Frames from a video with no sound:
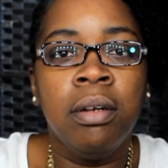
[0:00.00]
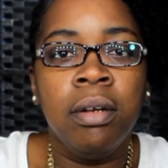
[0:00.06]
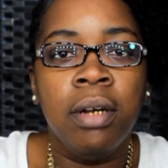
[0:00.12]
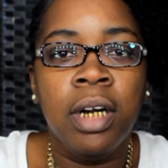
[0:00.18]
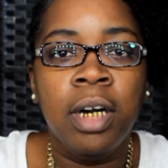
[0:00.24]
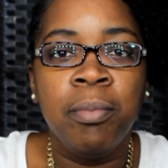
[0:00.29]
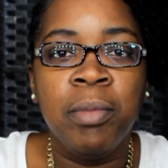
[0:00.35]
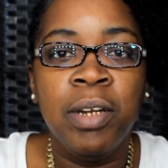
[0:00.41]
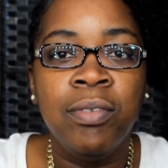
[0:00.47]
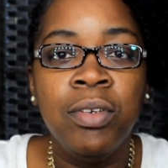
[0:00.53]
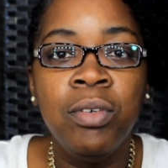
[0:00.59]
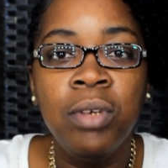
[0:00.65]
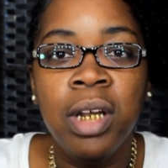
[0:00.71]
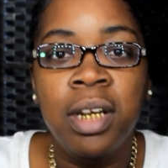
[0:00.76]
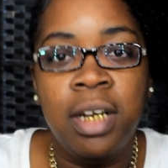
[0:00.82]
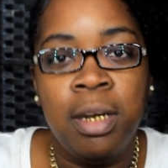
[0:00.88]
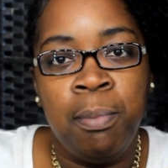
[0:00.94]
um, if you
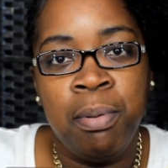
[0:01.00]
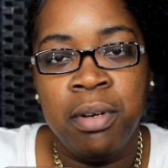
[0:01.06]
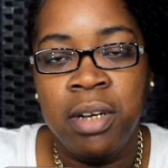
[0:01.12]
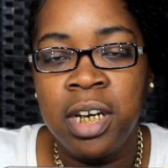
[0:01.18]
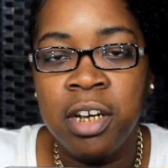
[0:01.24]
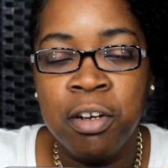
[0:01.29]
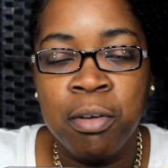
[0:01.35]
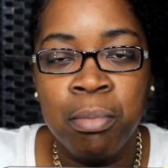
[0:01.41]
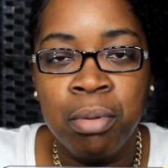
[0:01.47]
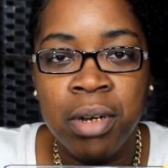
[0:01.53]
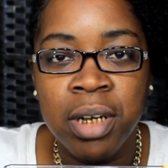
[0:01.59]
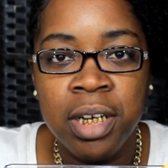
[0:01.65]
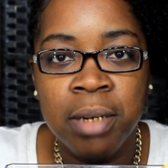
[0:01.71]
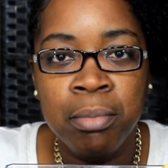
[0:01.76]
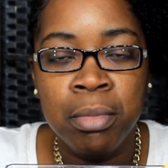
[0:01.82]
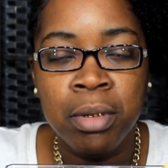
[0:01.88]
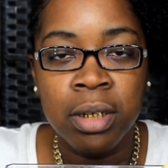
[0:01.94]
ate at Panera
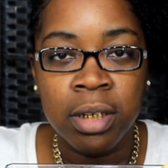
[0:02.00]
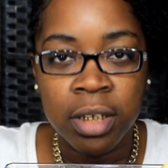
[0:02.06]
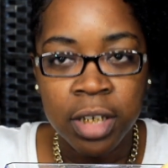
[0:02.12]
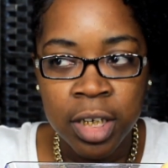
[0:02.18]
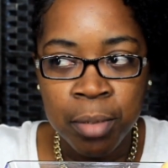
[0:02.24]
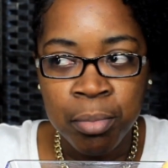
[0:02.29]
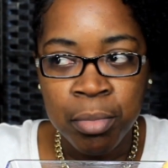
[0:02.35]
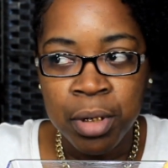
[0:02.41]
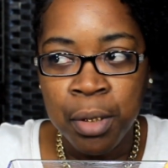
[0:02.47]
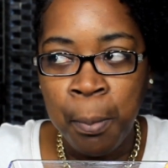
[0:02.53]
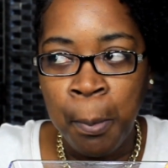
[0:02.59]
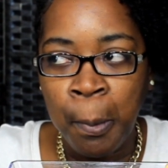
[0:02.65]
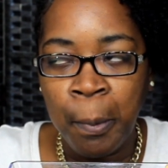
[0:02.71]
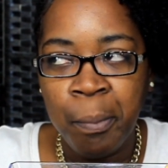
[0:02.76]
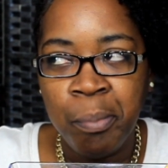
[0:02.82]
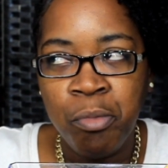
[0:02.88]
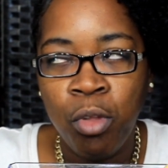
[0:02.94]
Bread in Montgomery,
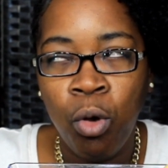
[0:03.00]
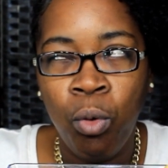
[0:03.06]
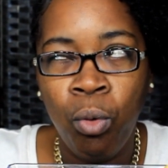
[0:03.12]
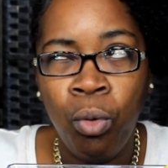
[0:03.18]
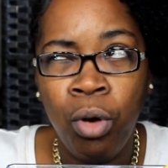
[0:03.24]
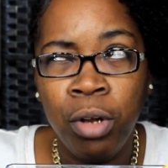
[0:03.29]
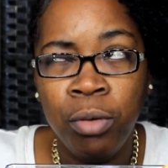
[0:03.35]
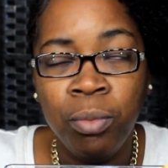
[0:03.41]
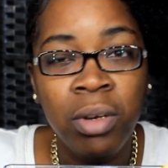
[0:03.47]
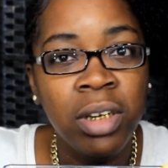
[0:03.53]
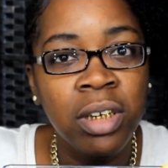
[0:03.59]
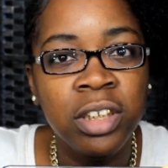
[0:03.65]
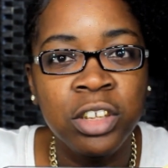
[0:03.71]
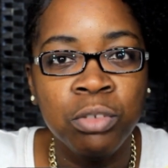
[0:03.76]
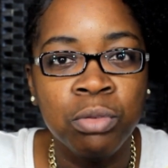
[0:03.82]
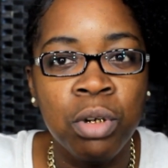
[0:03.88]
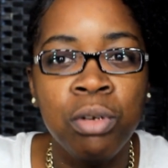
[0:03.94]
on one of
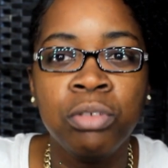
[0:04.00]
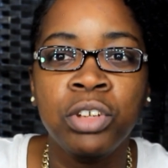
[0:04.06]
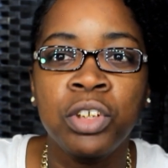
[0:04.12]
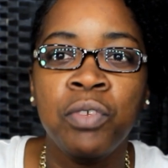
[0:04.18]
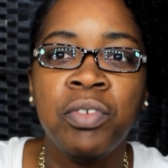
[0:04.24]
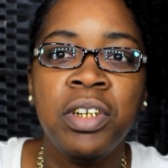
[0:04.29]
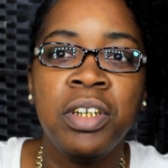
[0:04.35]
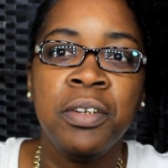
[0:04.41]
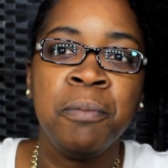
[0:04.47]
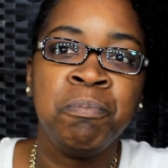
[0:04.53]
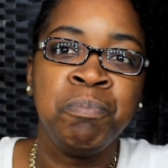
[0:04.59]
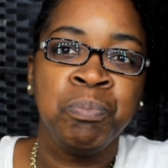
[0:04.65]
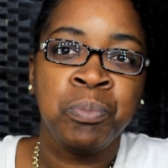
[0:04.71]
these roads over here,